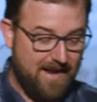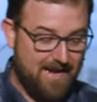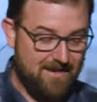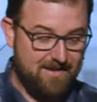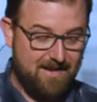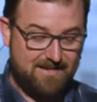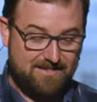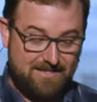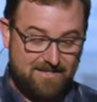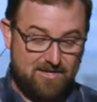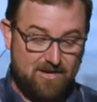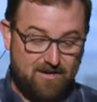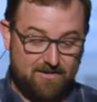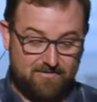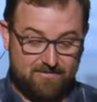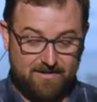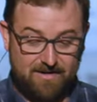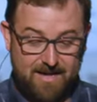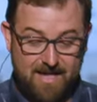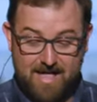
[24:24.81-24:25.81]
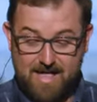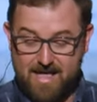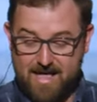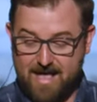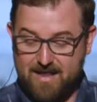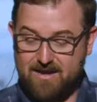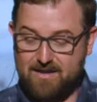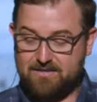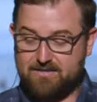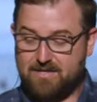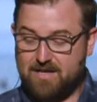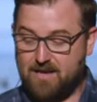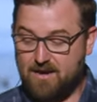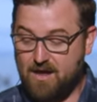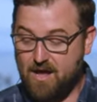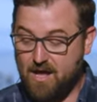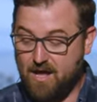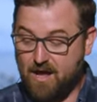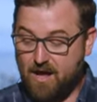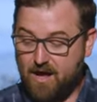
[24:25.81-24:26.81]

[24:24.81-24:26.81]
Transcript: in 1900 and it said,